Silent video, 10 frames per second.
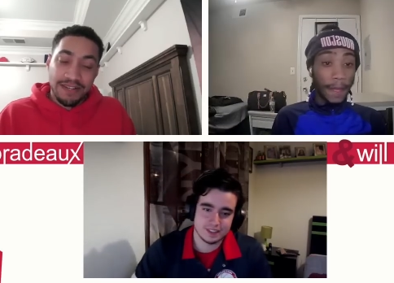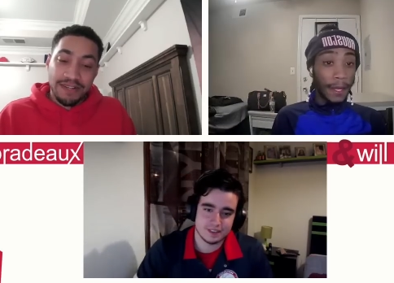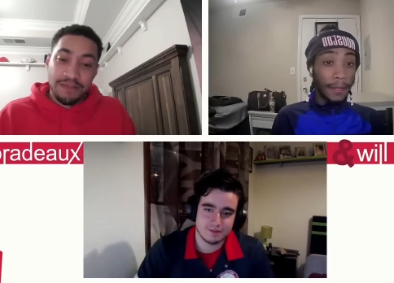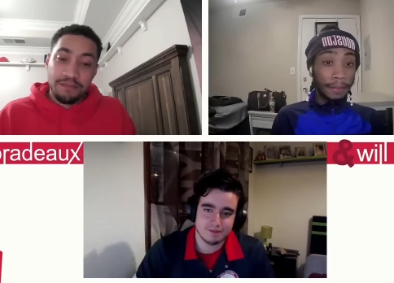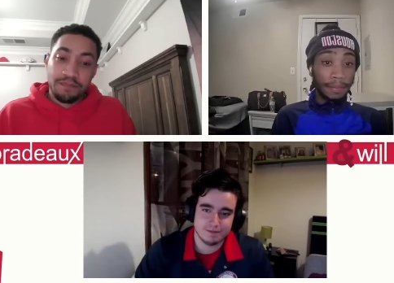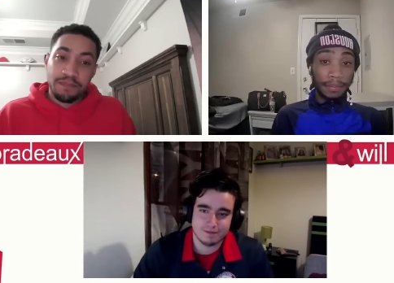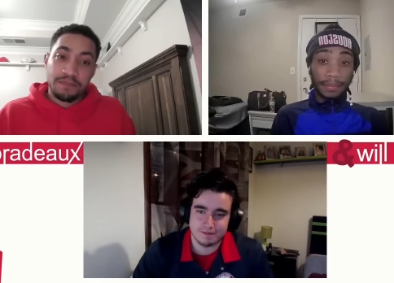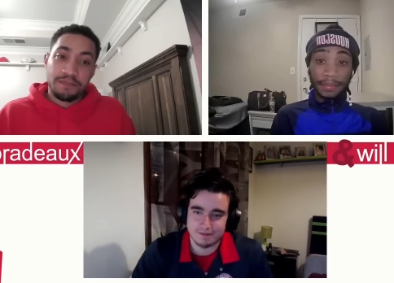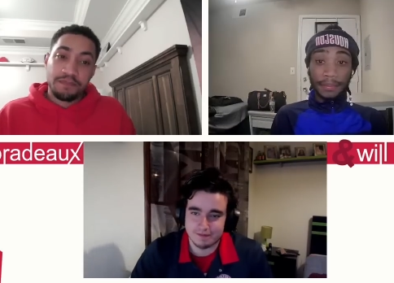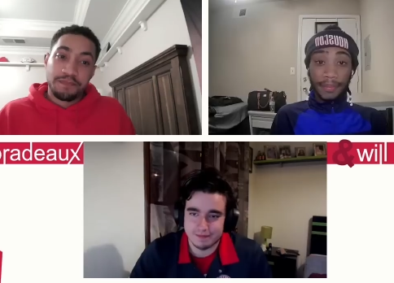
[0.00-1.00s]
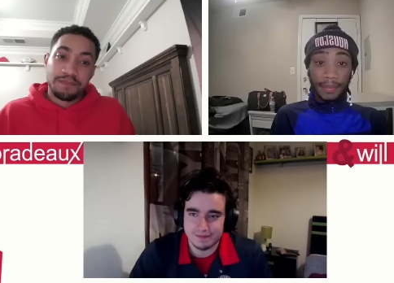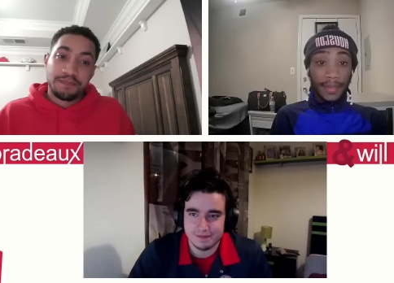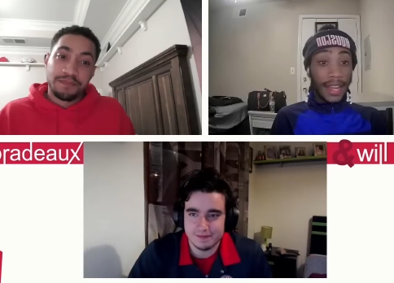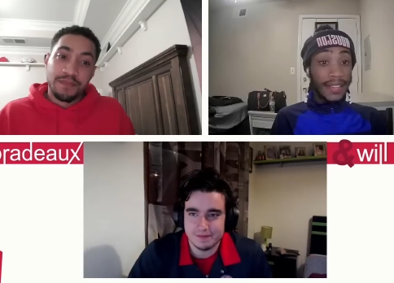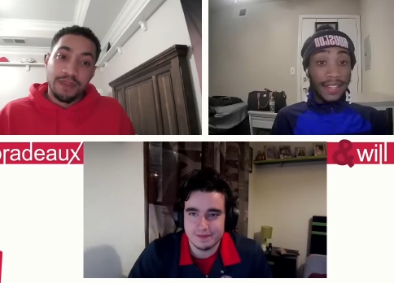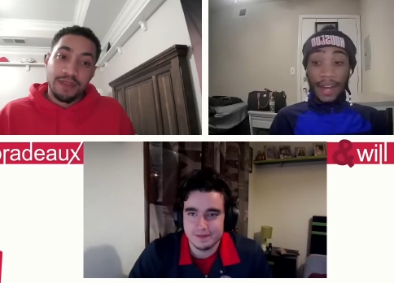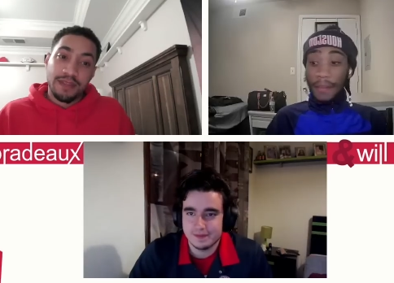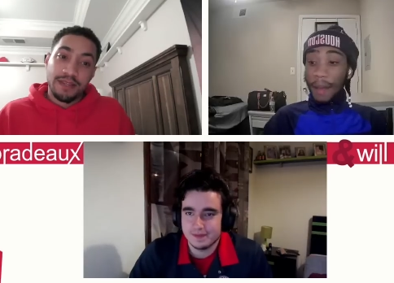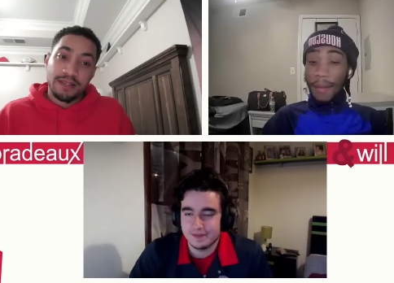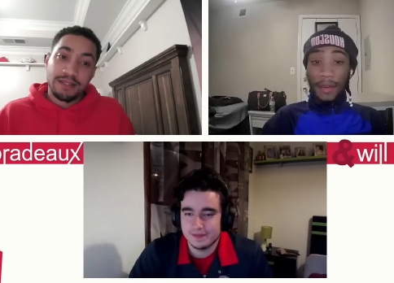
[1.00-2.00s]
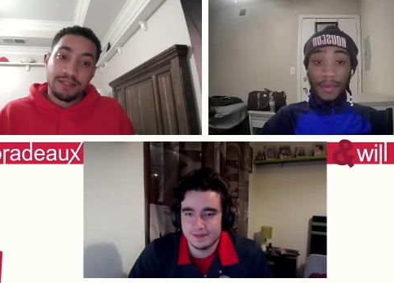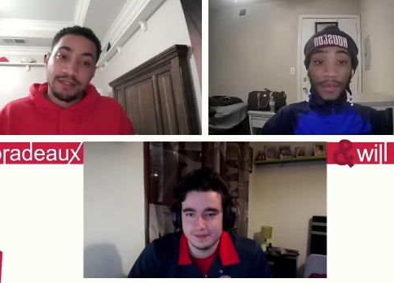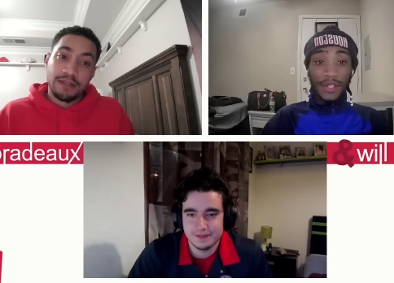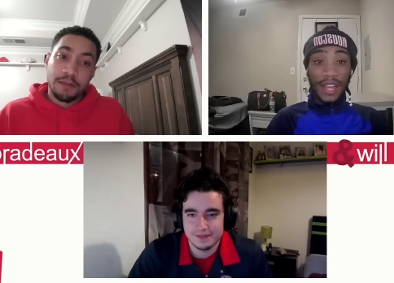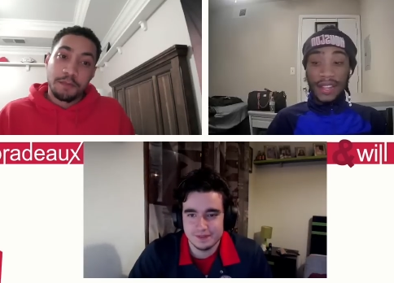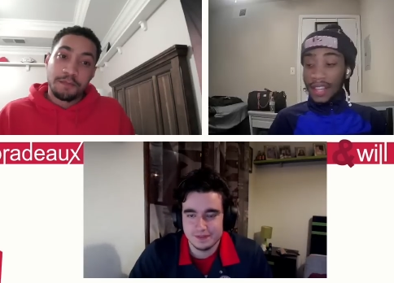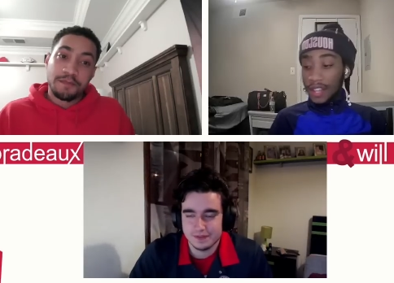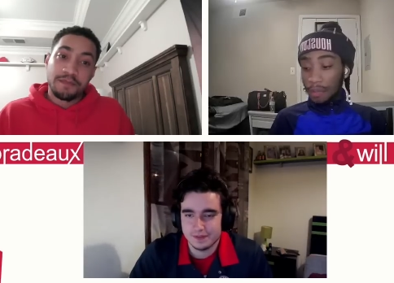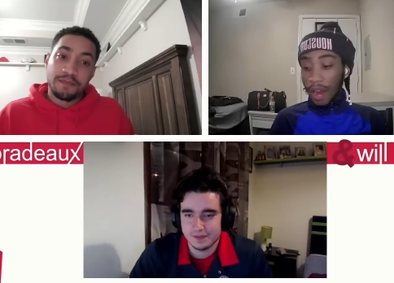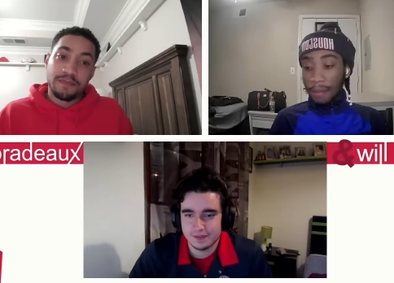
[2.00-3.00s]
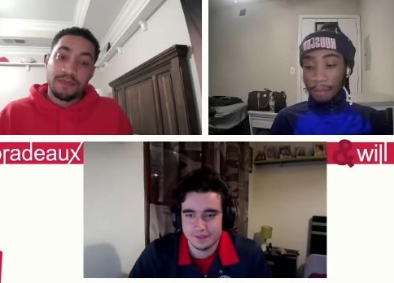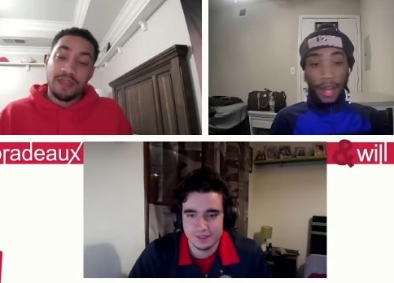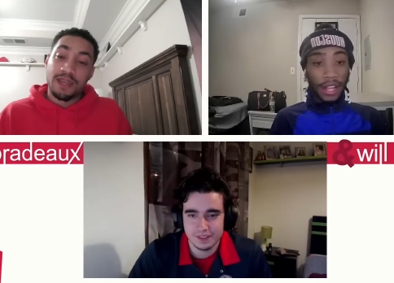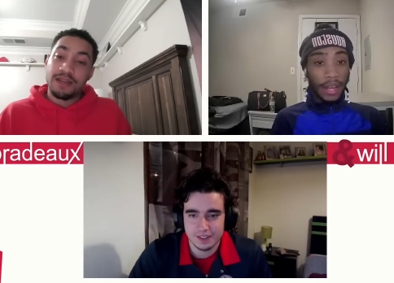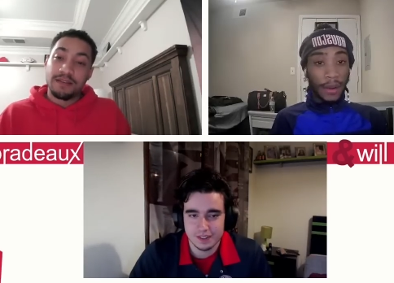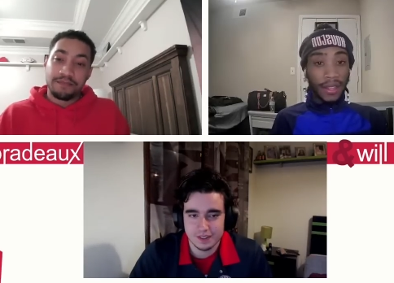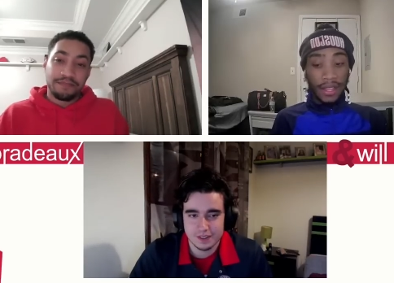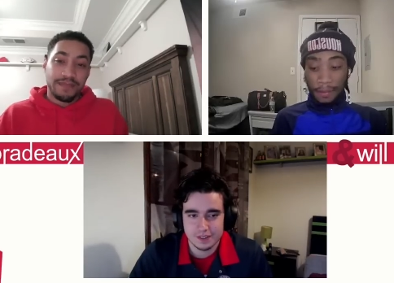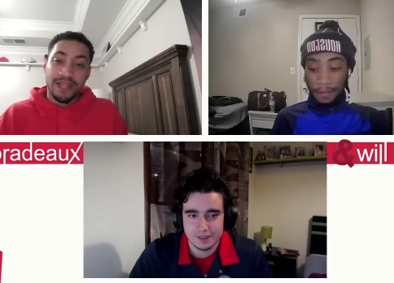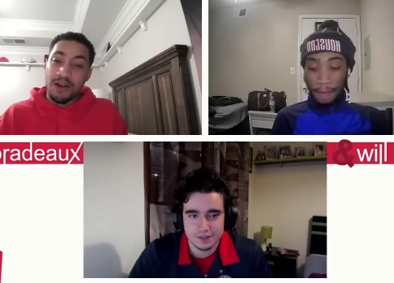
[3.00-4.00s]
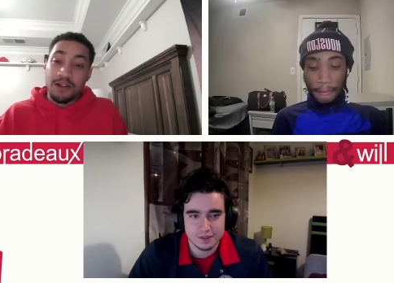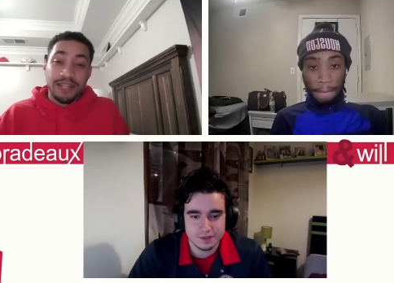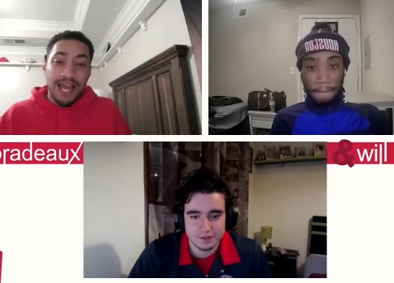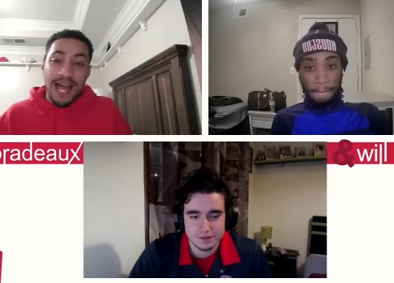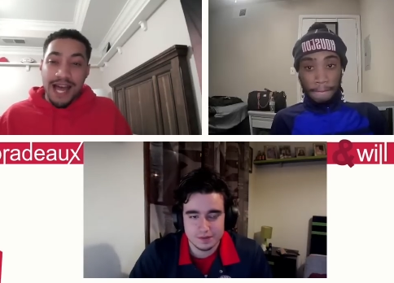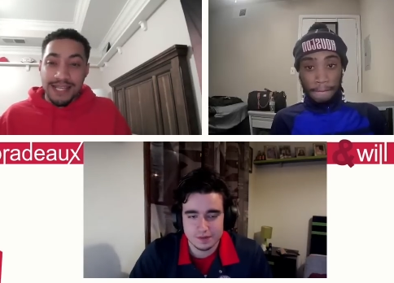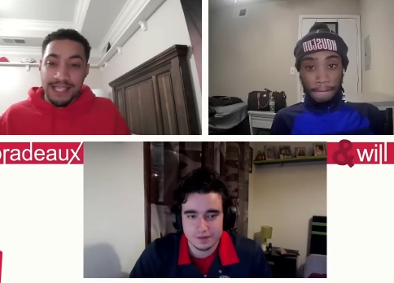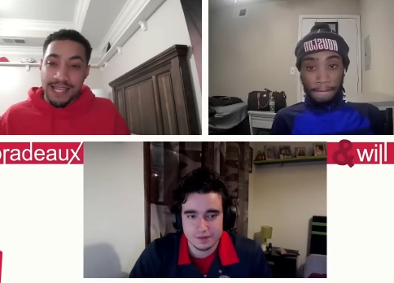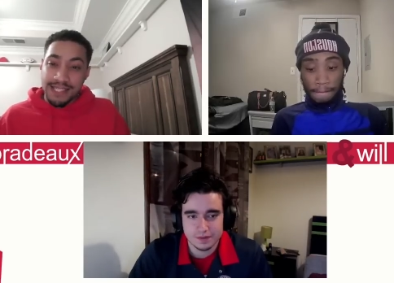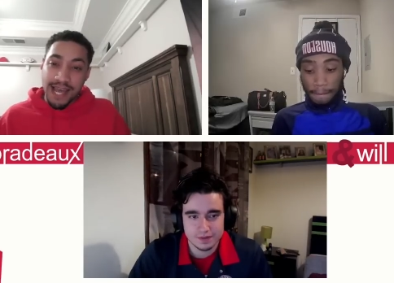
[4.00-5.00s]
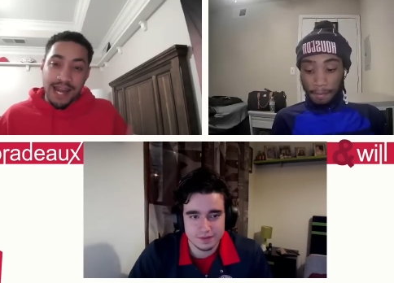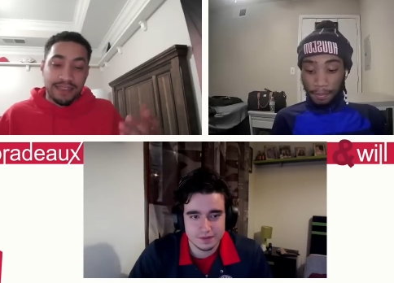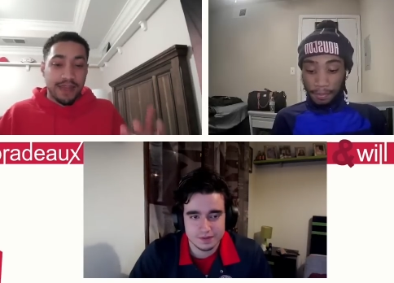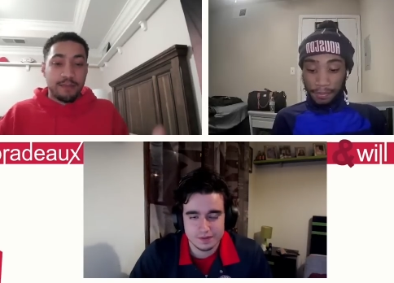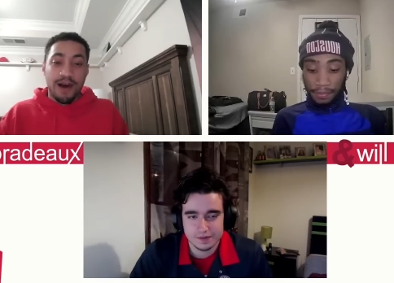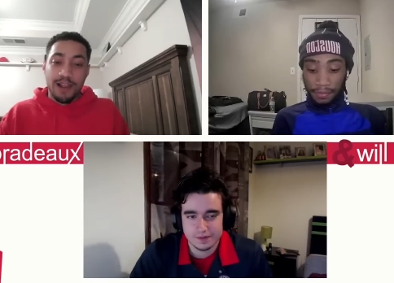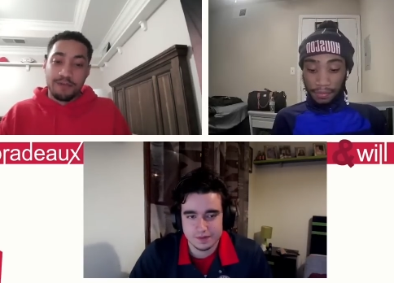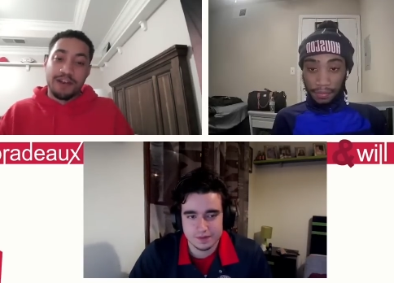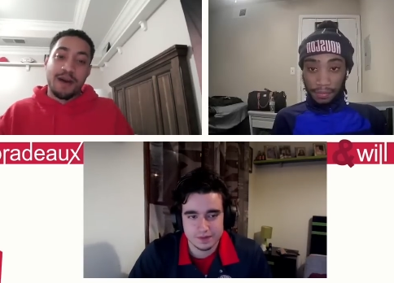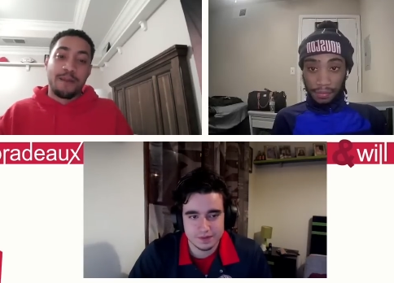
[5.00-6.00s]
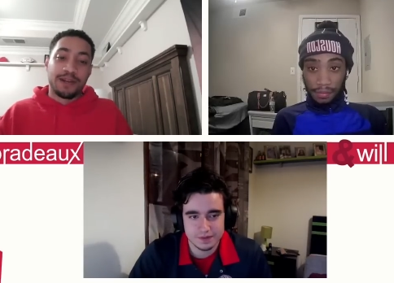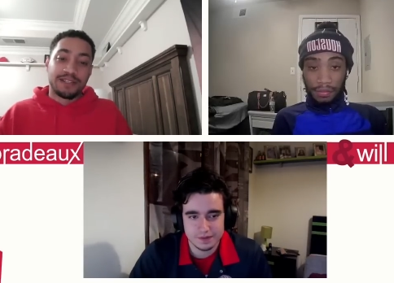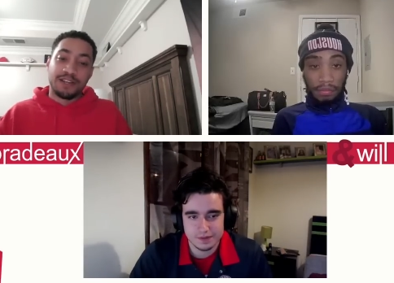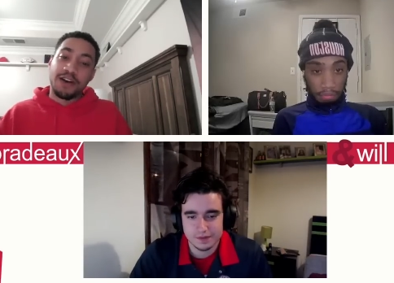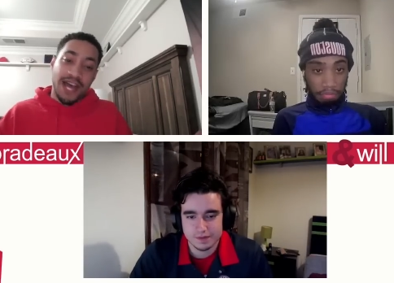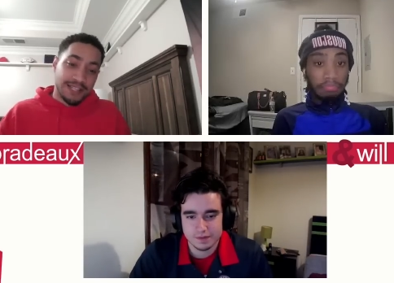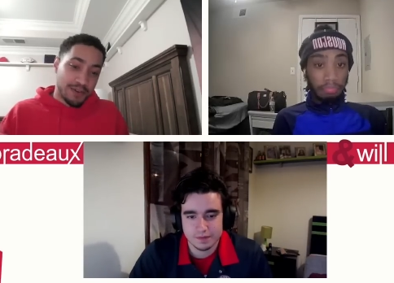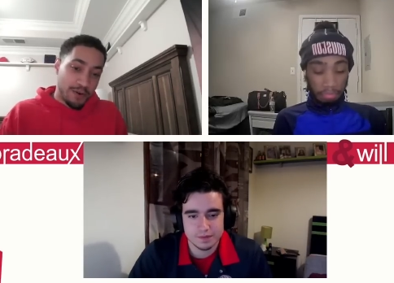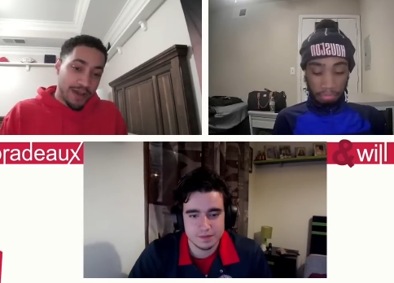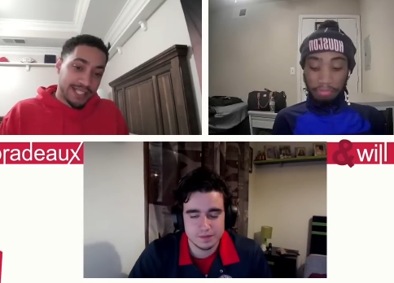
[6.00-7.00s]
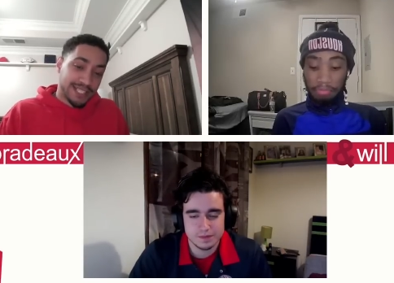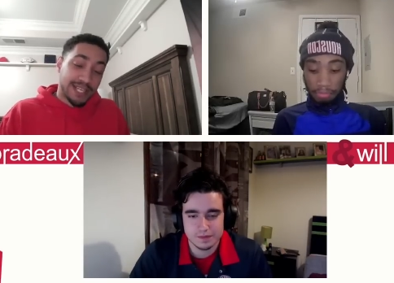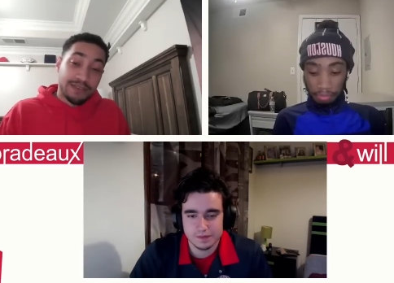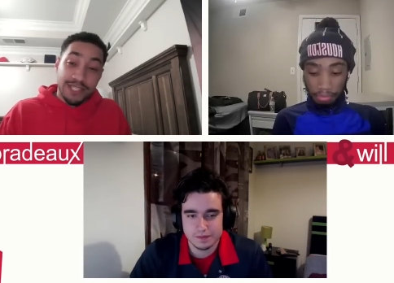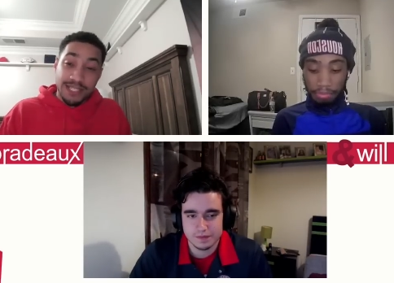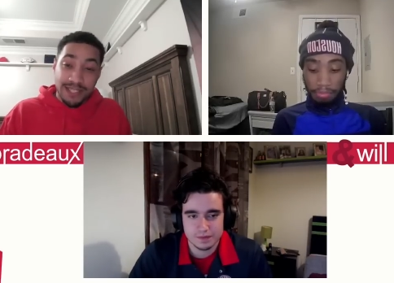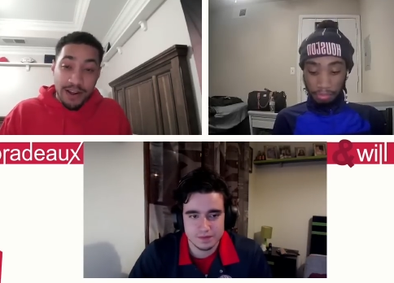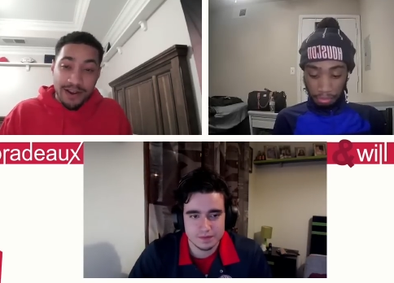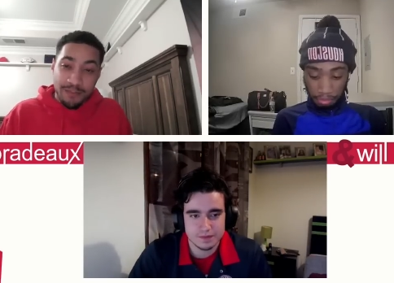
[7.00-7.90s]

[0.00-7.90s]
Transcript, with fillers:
Speaker 1: Um, that's it. I'm I'm out. Would you got anything else, Brad? Paulo, on anything?
Speaker 2: Only thing I gotta say is I gotta thank Paulo for coming on the show. As always, that was his third